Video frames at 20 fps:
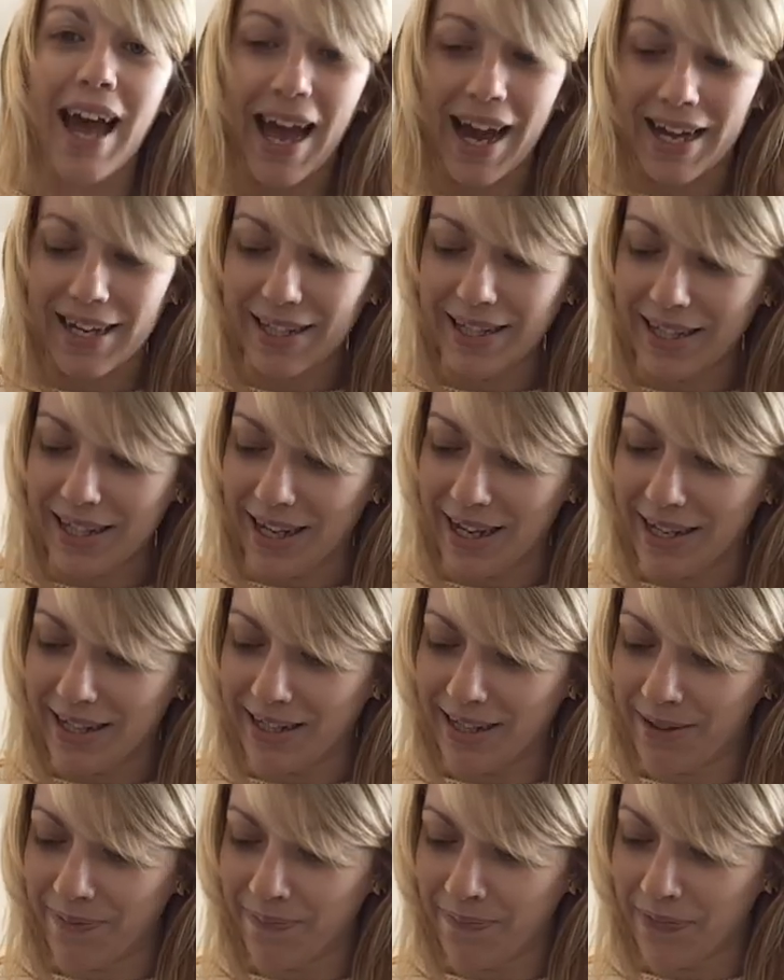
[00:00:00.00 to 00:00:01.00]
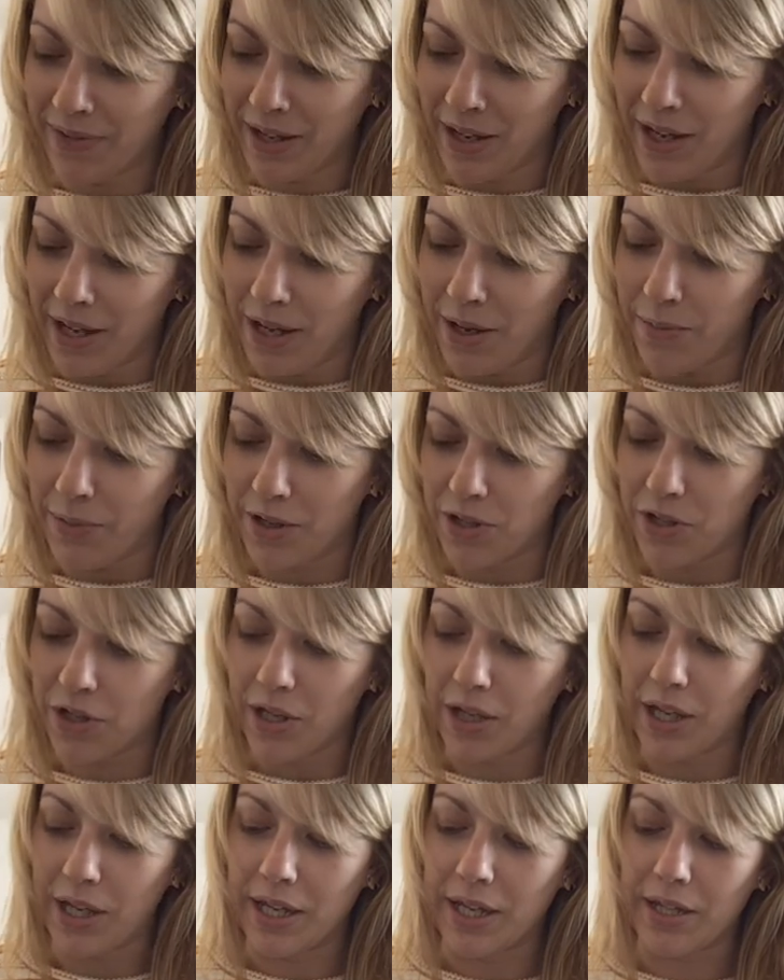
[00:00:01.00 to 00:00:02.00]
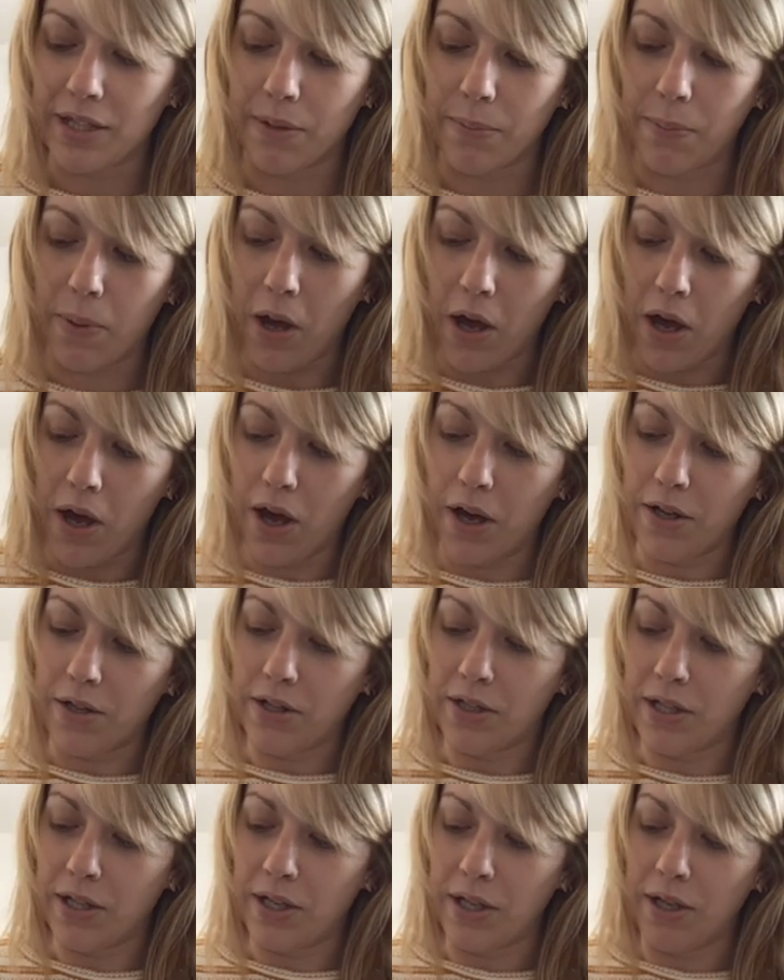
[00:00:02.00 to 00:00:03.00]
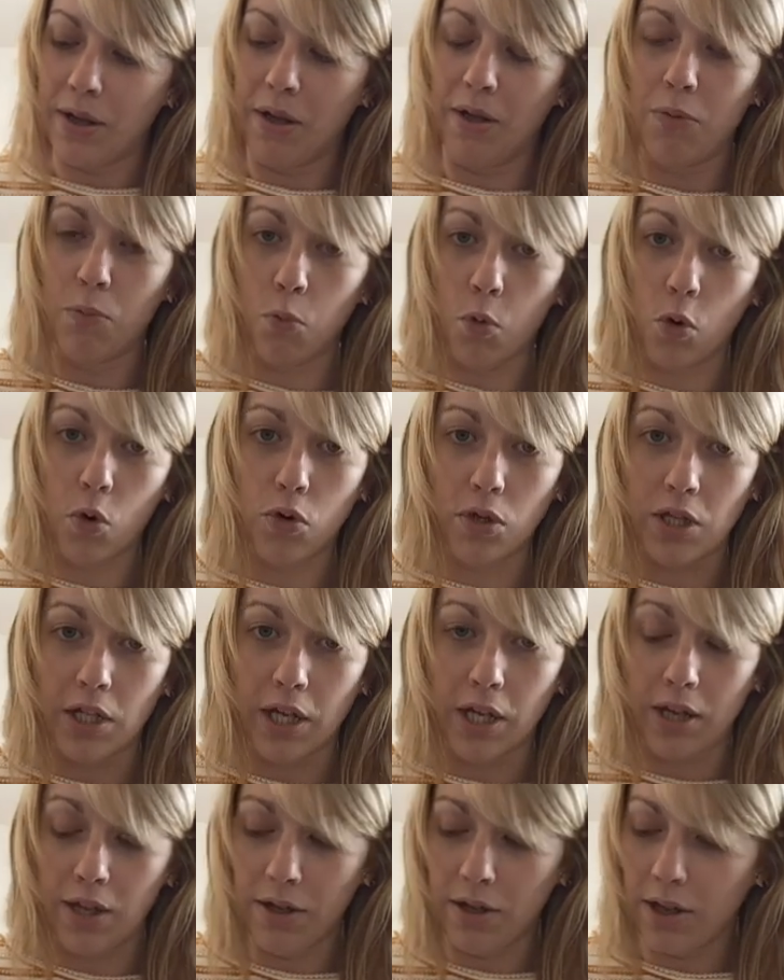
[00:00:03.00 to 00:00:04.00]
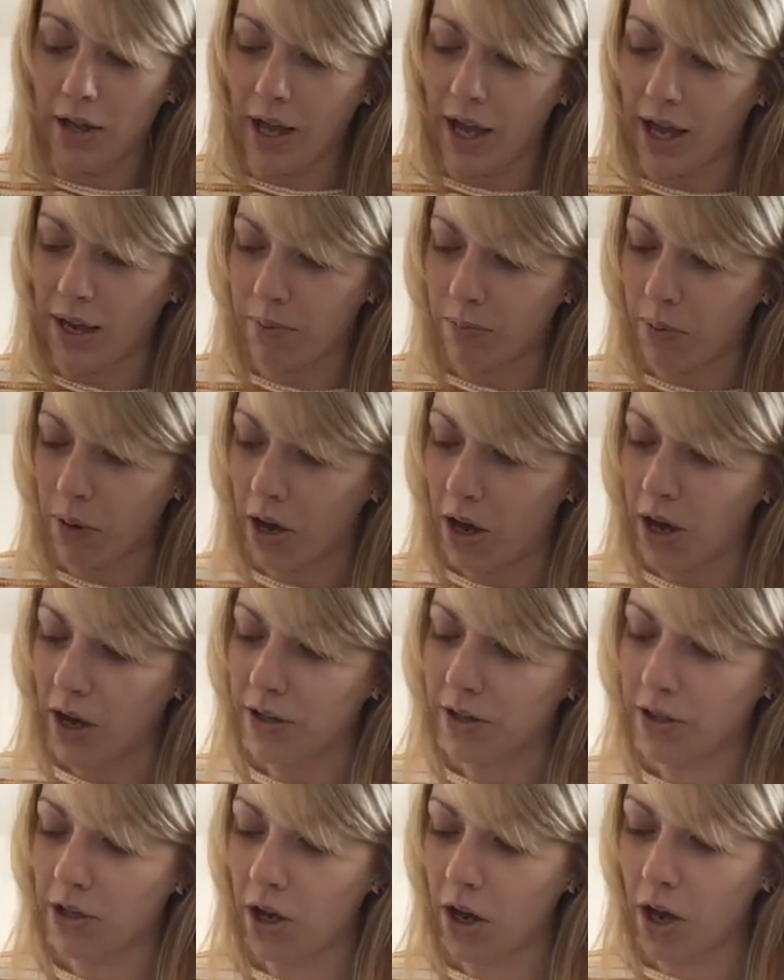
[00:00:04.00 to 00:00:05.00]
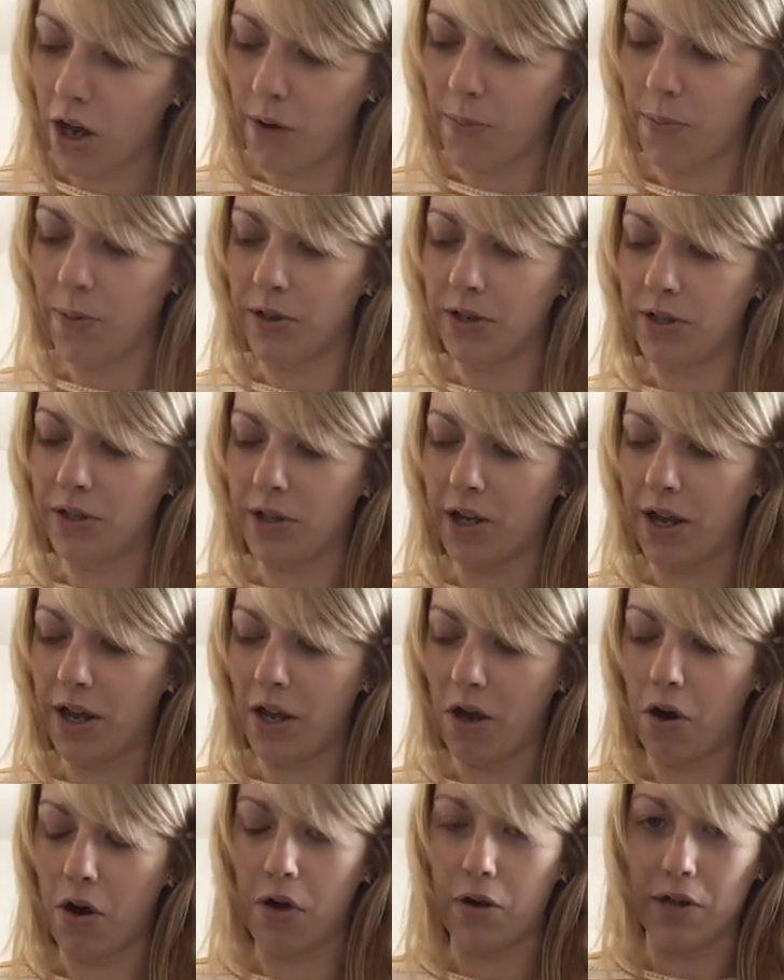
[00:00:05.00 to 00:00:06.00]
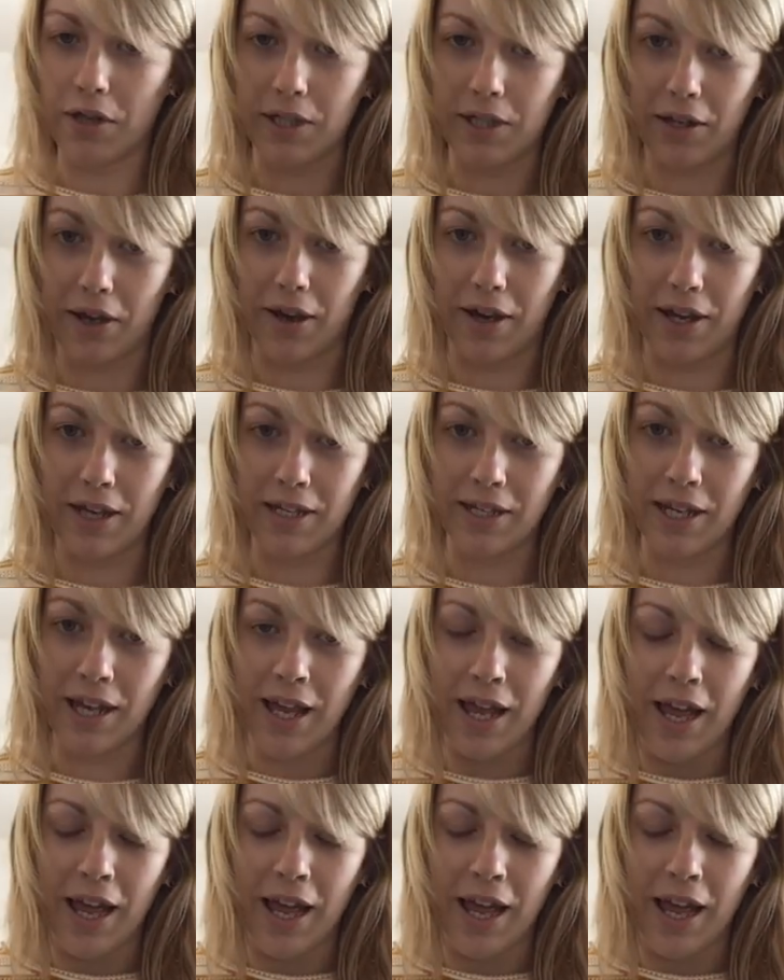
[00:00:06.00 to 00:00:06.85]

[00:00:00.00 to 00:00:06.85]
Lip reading: acid, which is part water and part carbon dioxide,